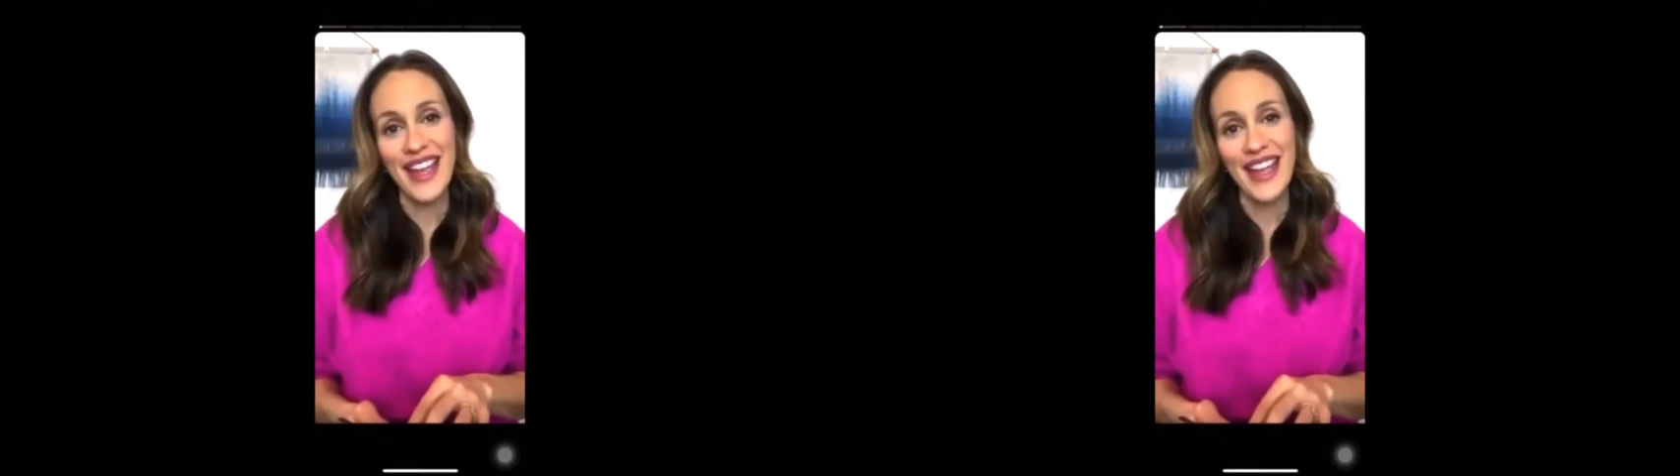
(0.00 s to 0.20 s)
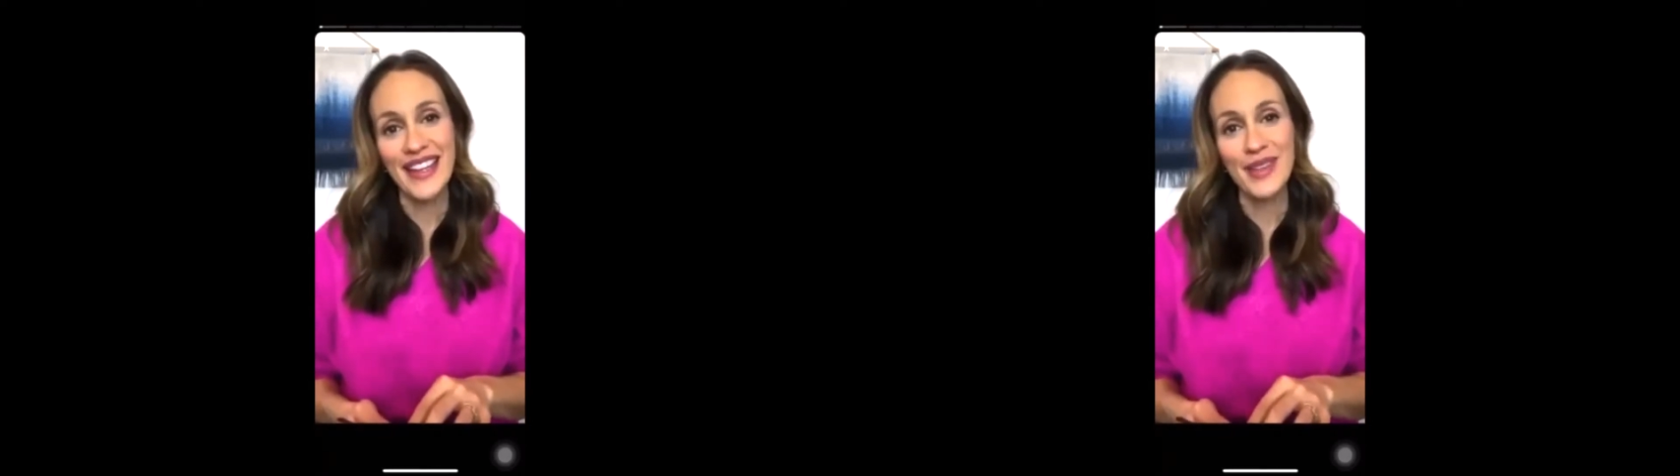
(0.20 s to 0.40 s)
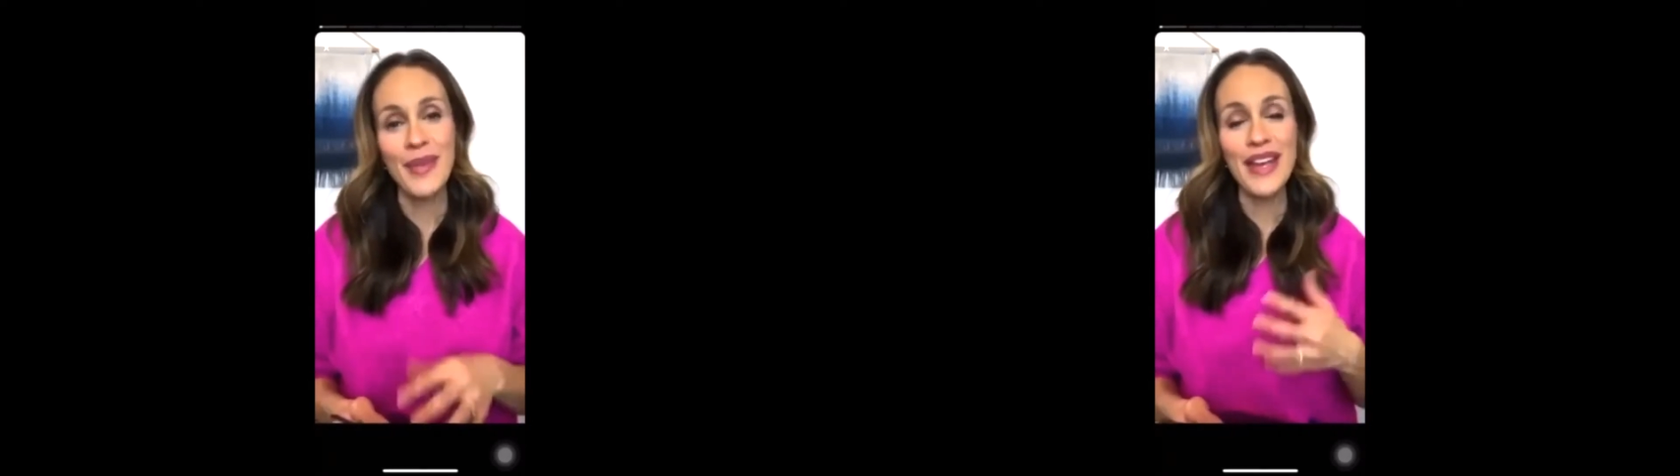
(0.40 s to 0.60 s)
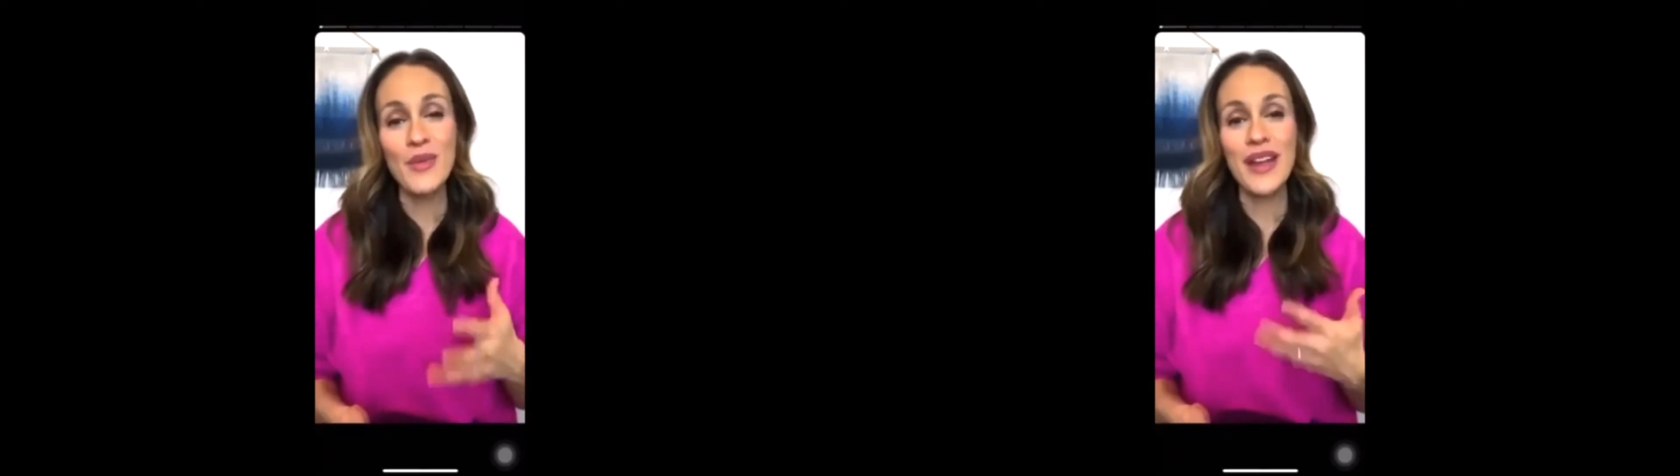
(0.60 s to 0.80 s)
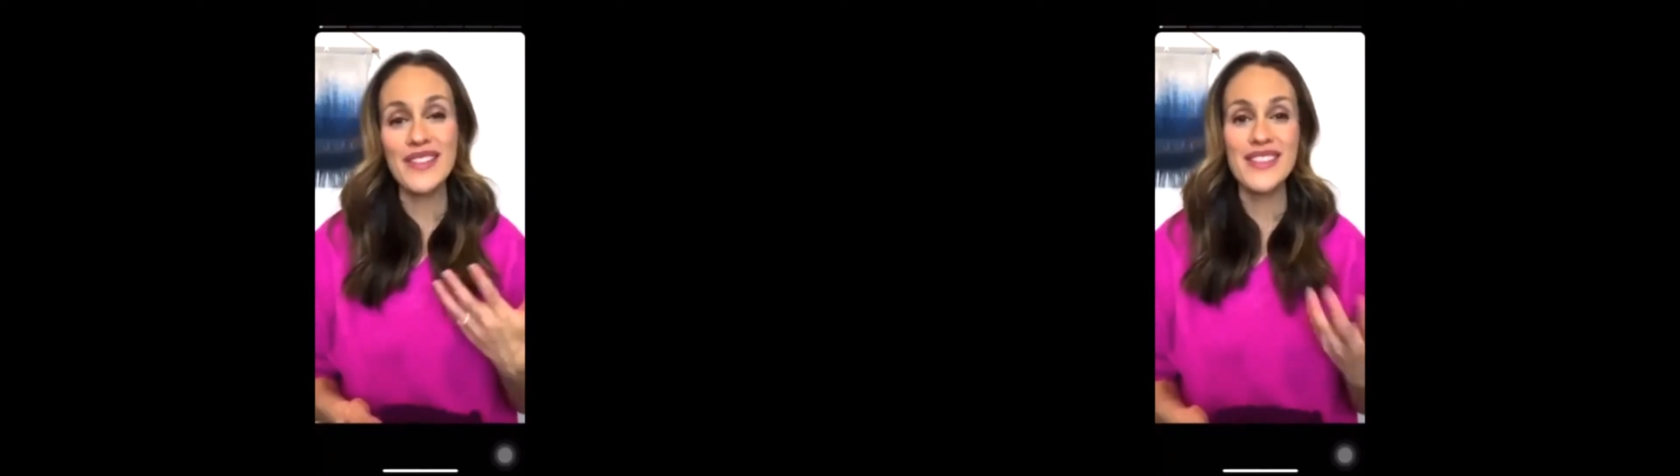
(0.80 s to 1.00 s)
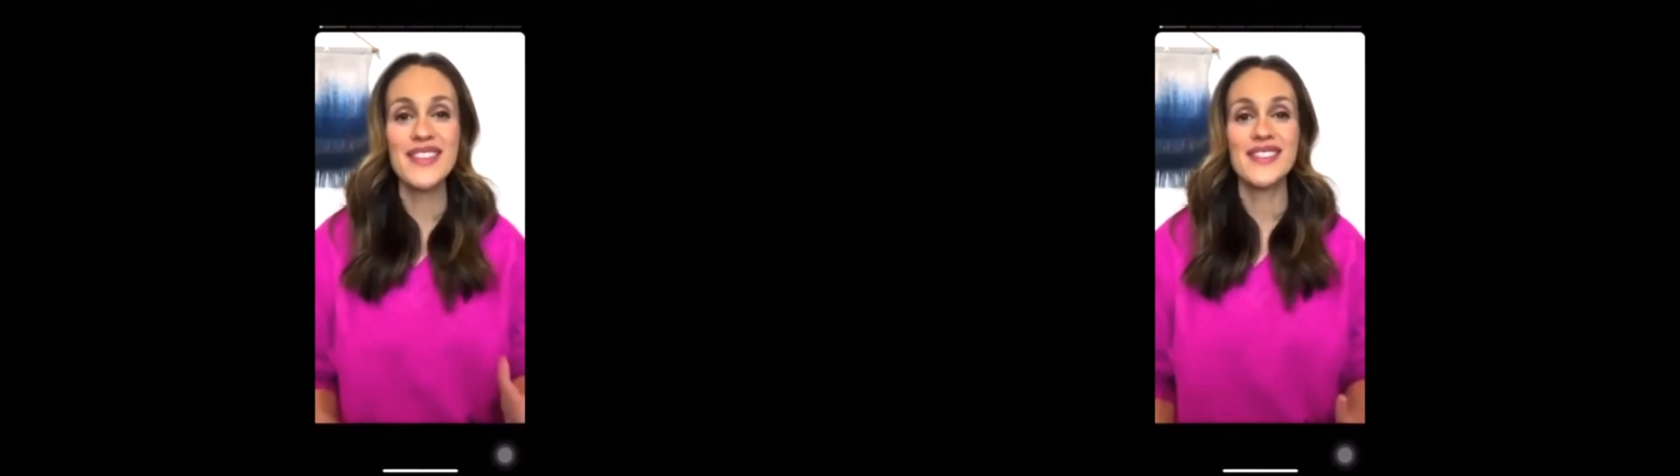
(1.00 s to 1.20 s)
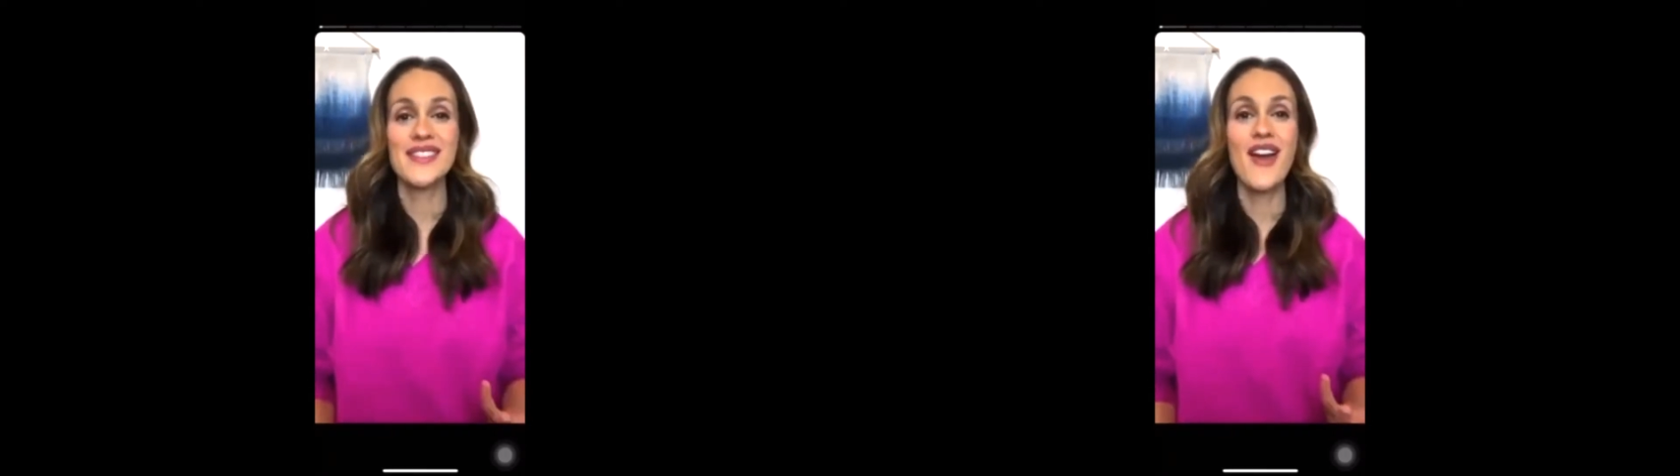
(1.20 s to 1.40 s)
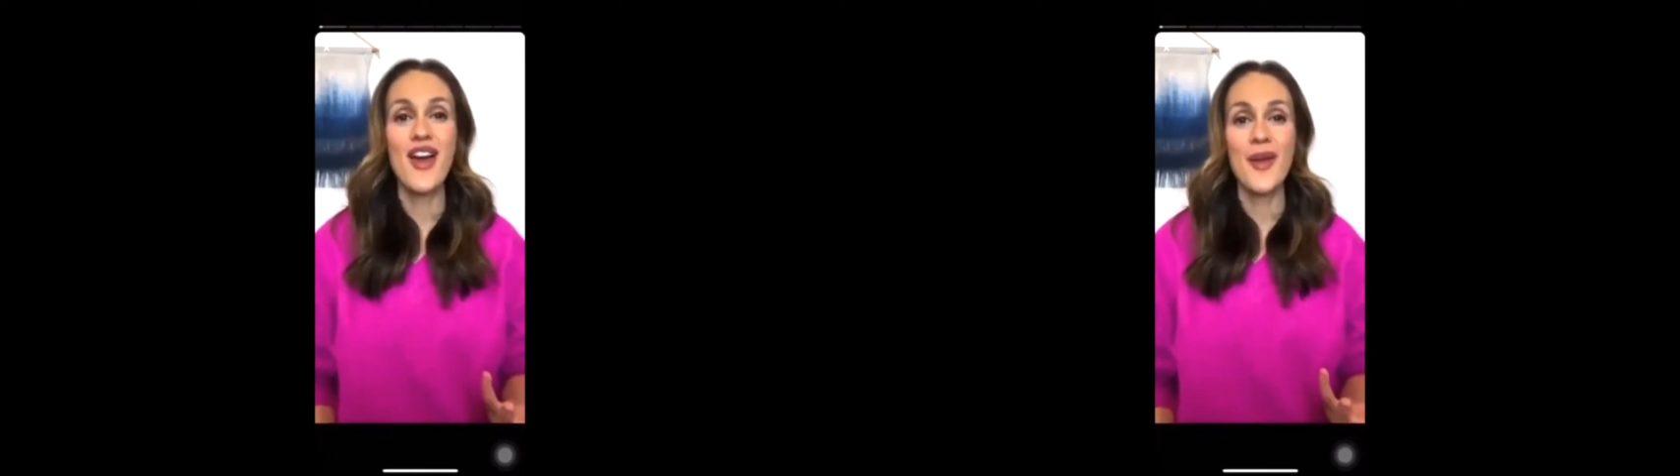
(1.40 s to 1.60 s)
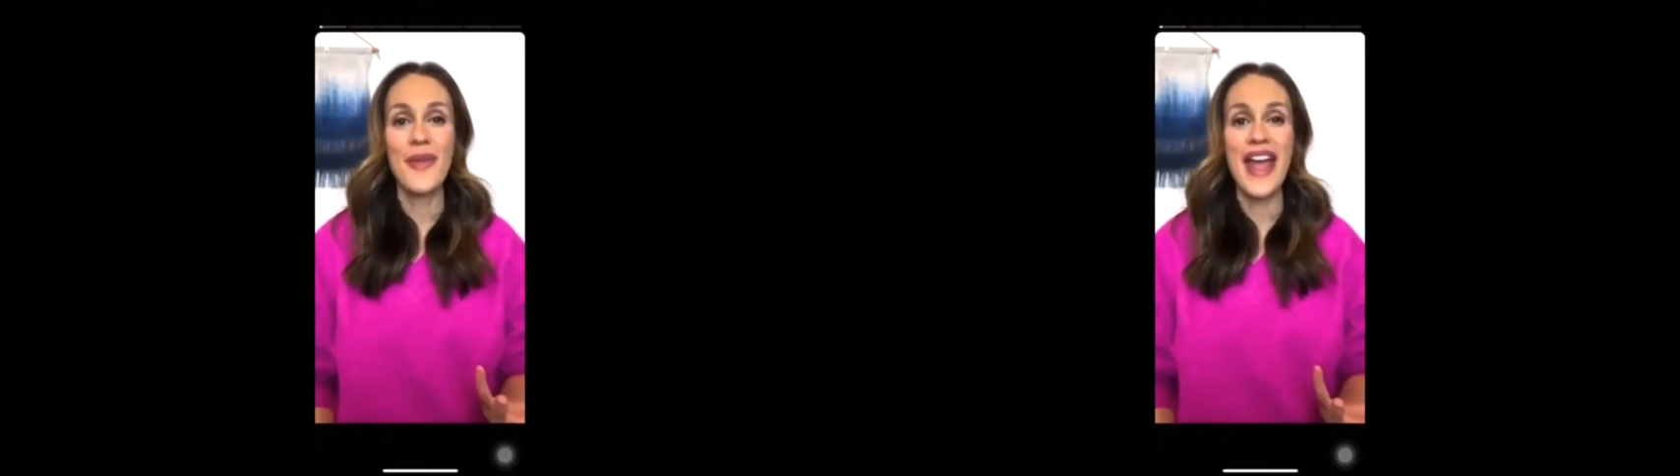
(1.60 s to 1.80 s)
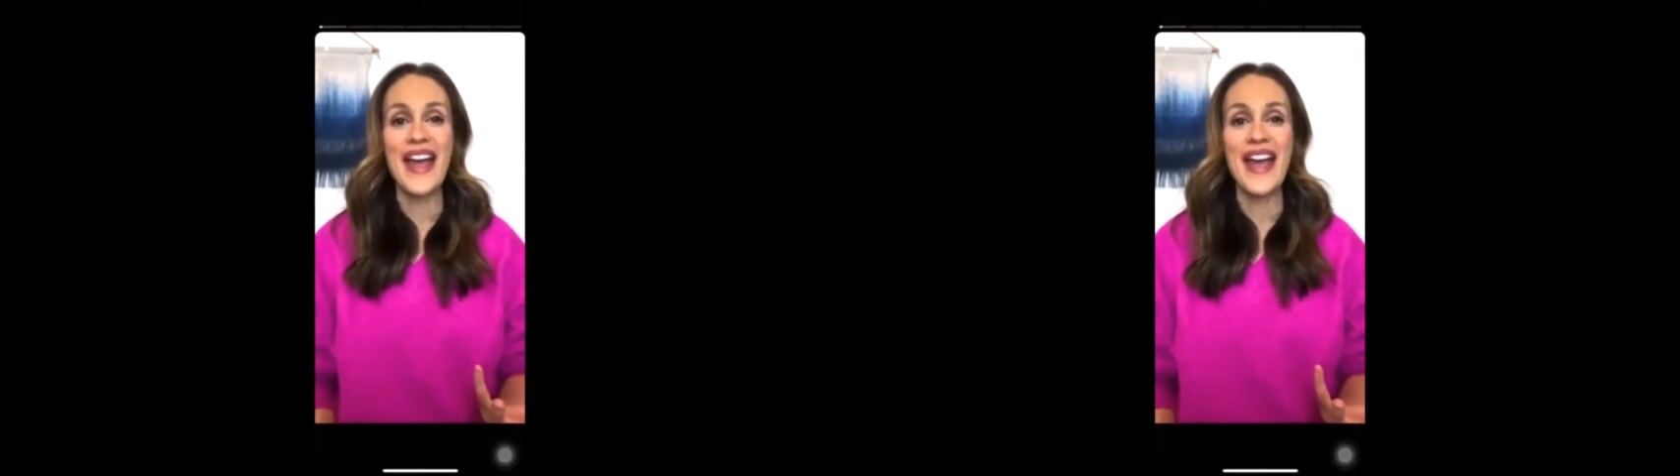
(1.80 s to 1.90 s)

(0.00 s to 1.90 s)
and in many ways, this psalm